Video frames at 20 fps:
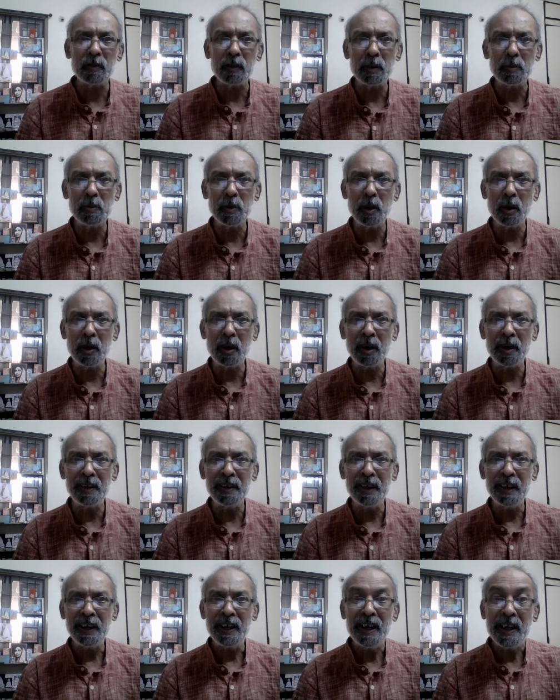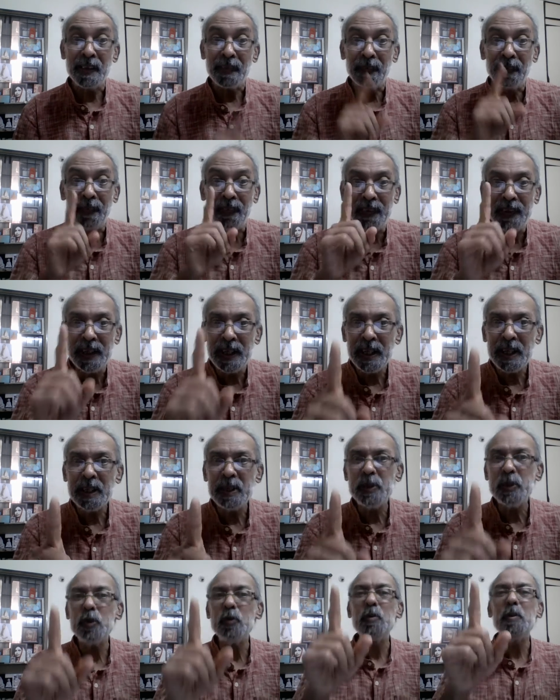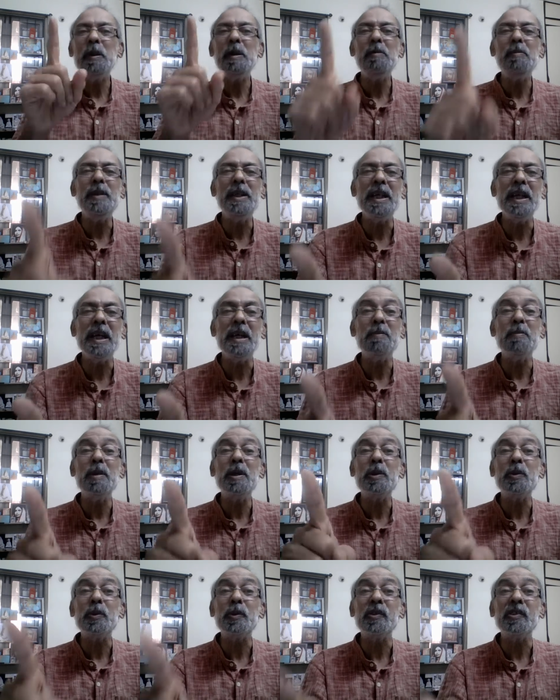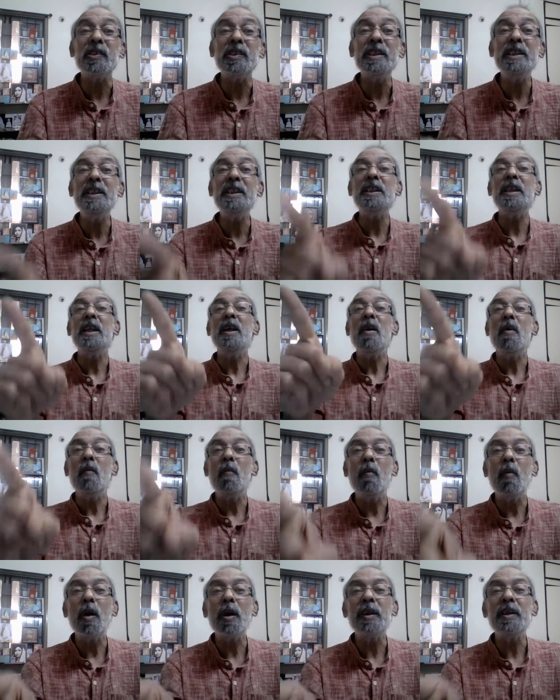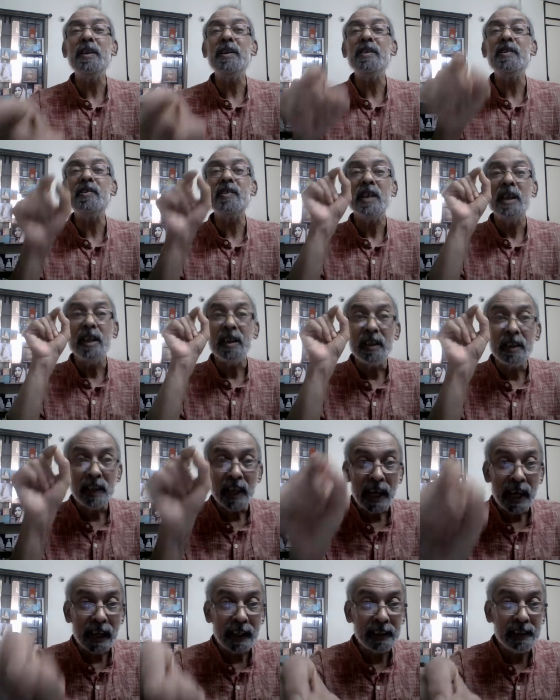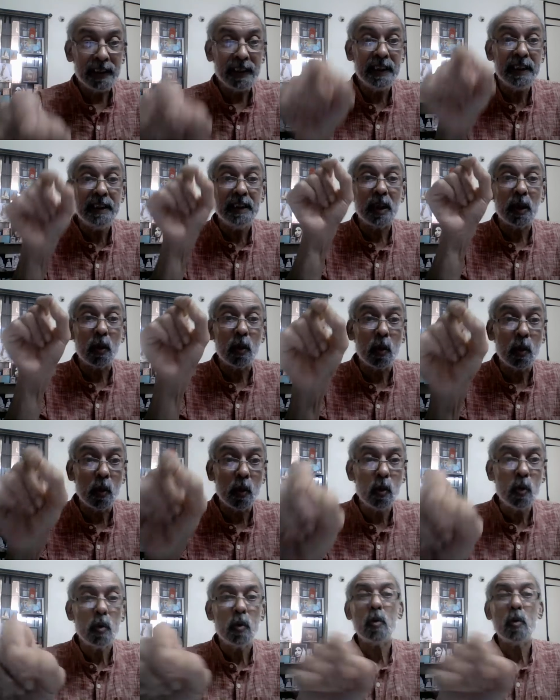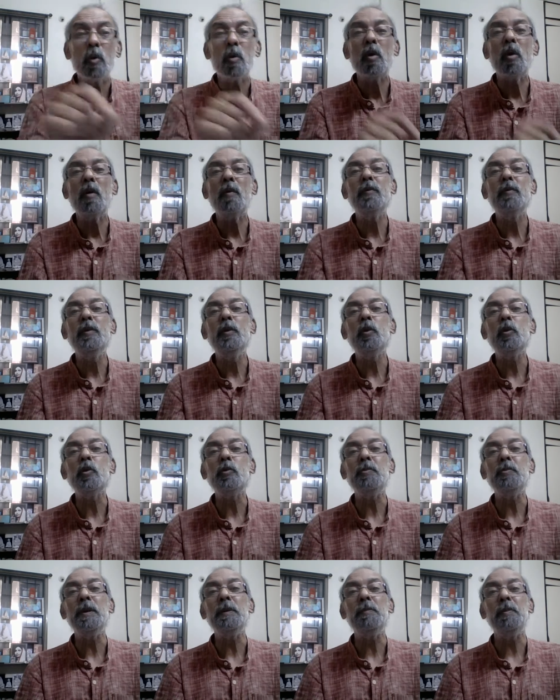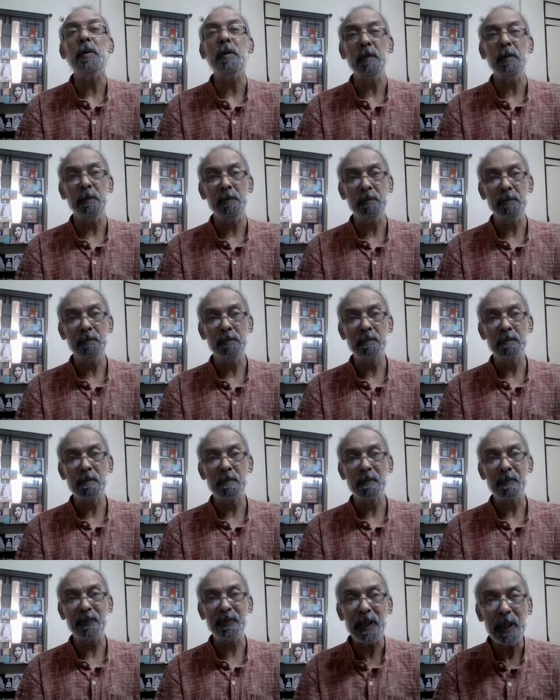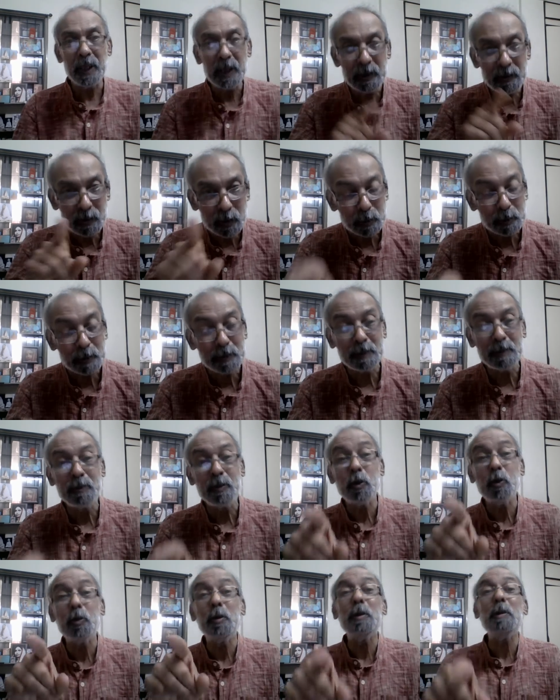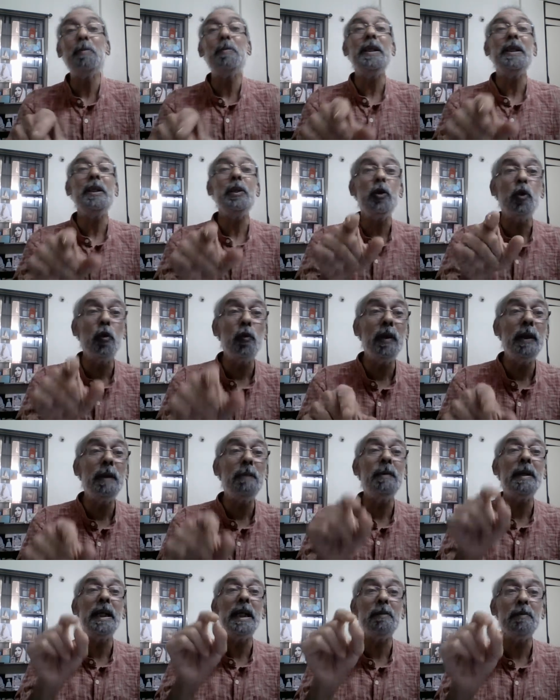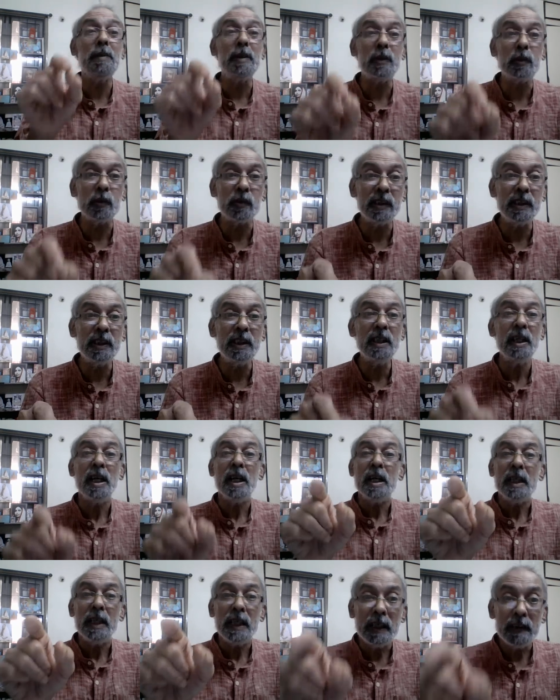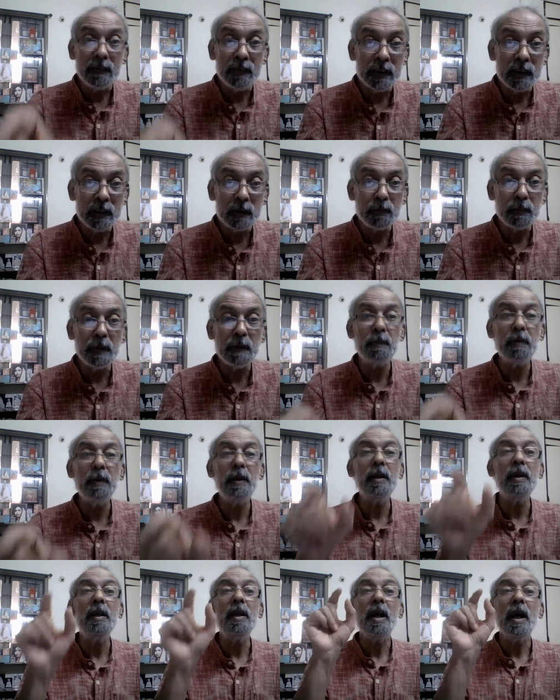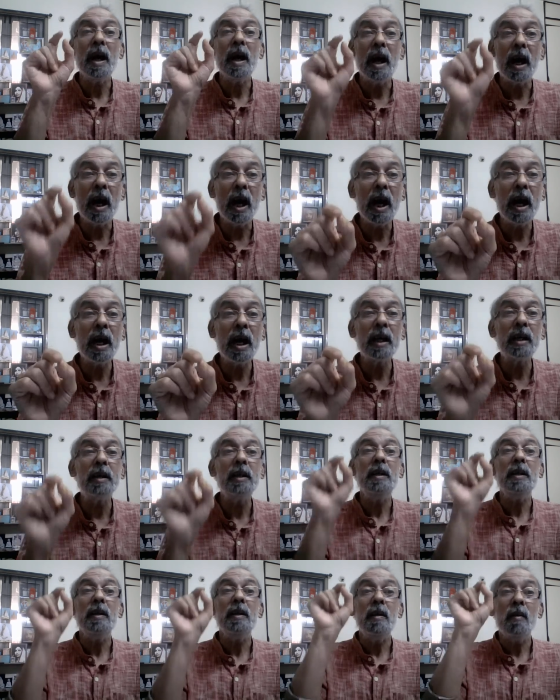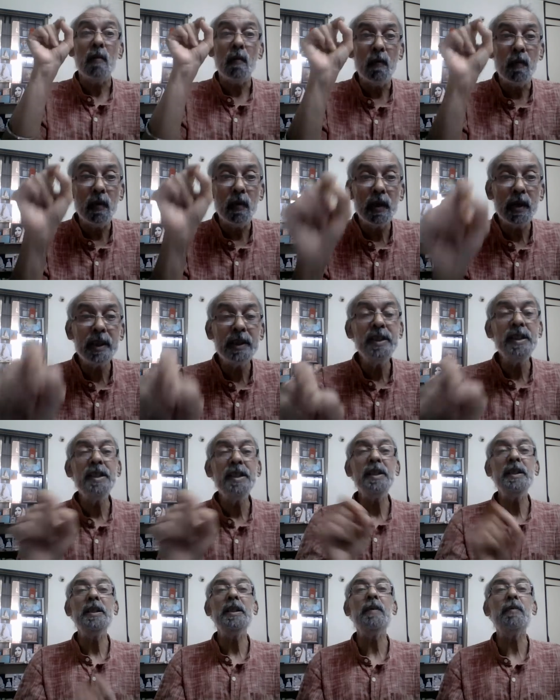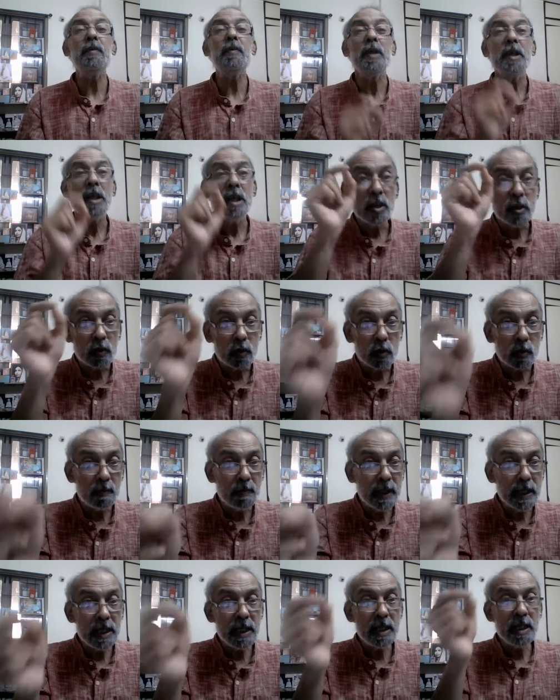from God? Then you will be able to see what is in the core of those people. Then you will be able to see if these people are worthy enough to be